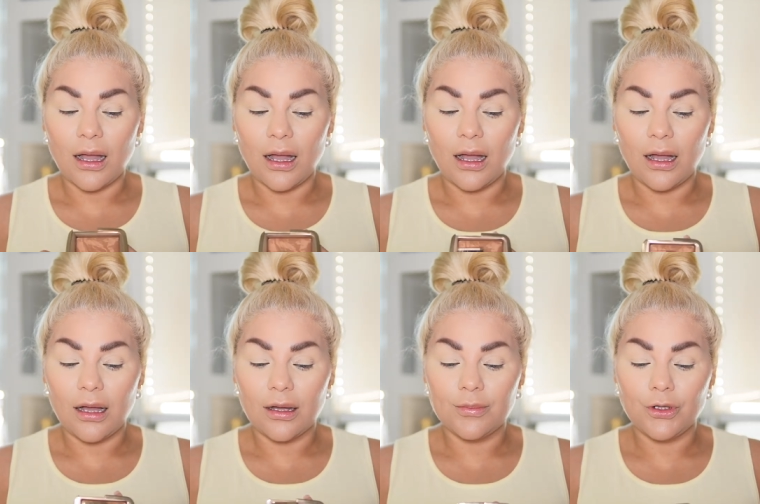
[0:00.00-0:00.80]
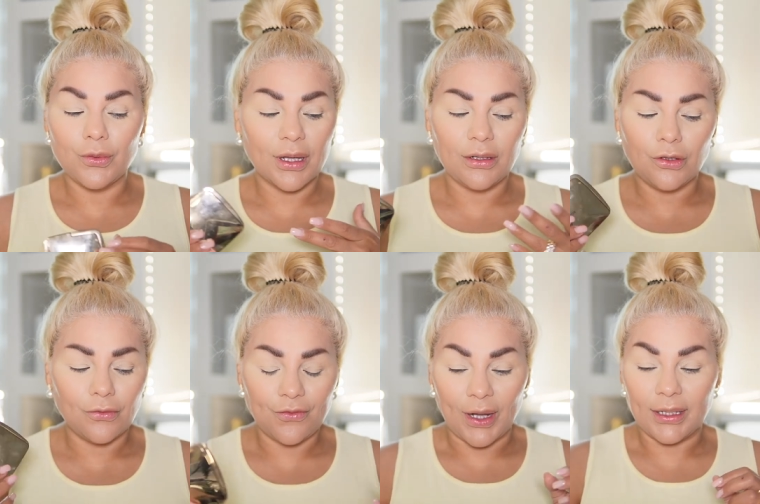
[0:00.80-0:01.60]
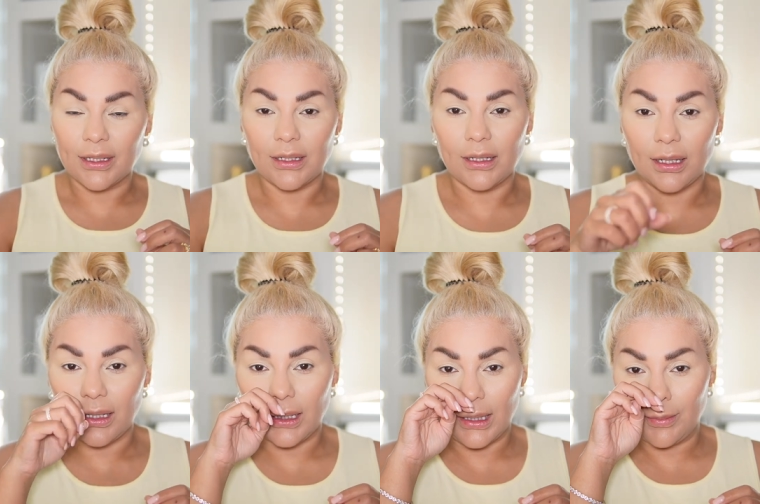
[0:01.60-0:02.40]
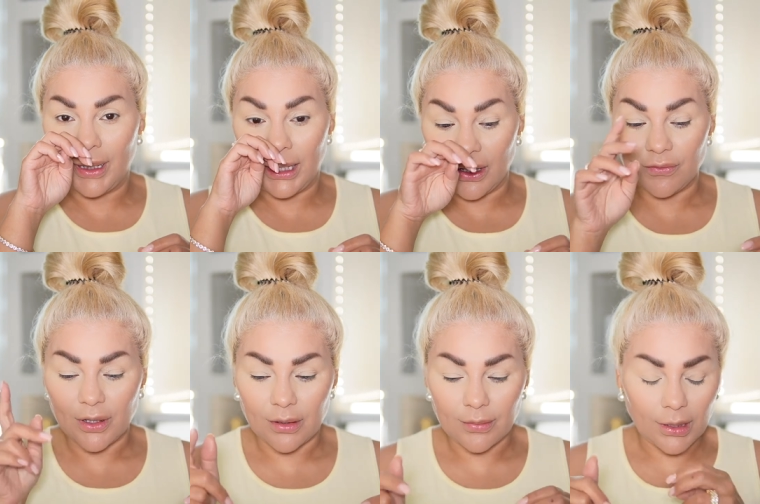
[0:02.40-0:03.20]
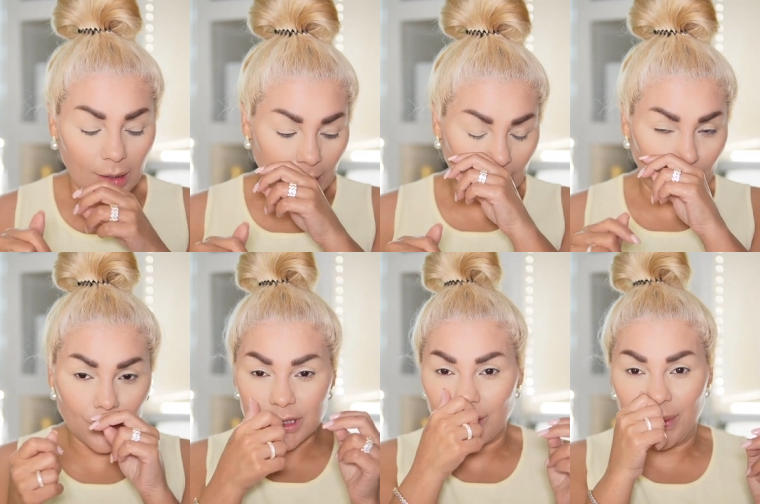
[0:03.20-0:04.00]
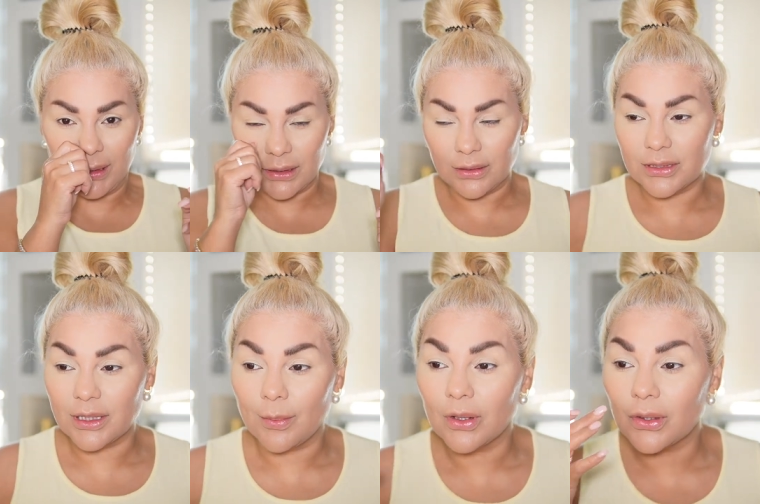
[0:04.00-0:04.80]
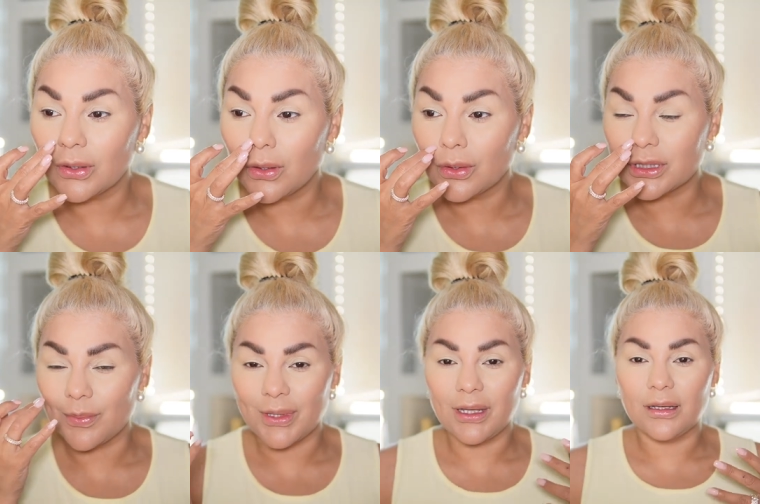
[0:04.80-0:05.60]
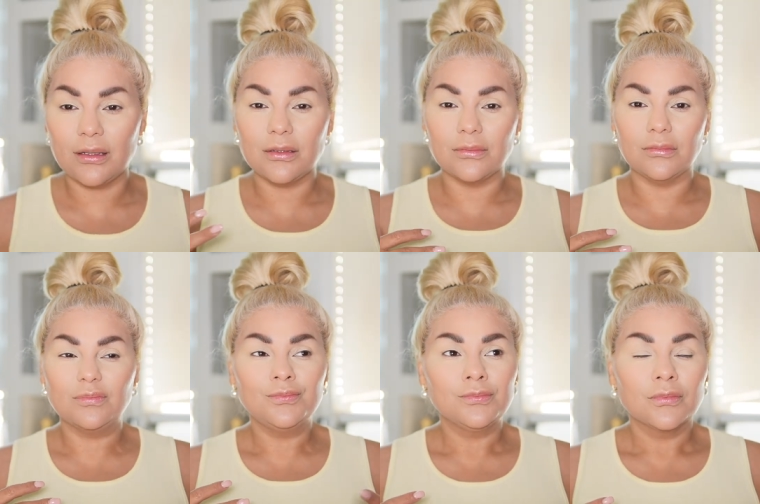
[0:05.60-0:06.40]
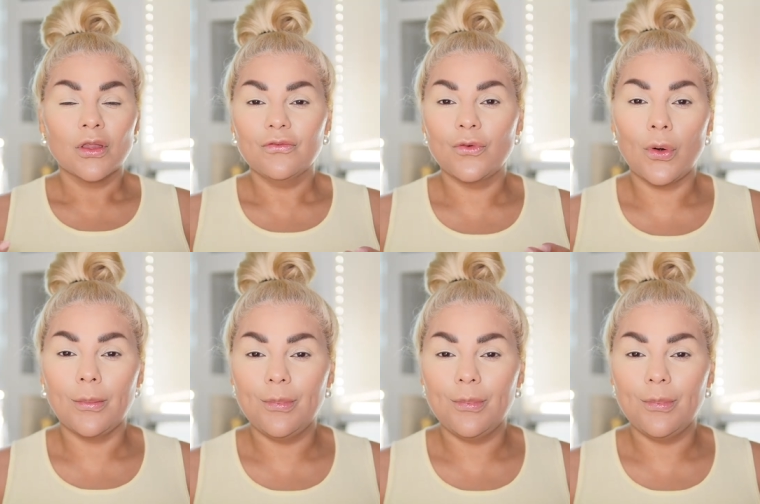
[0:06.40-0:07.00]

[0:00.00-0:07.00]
Um, you can you'll find it in in many of them, or something similar, or something for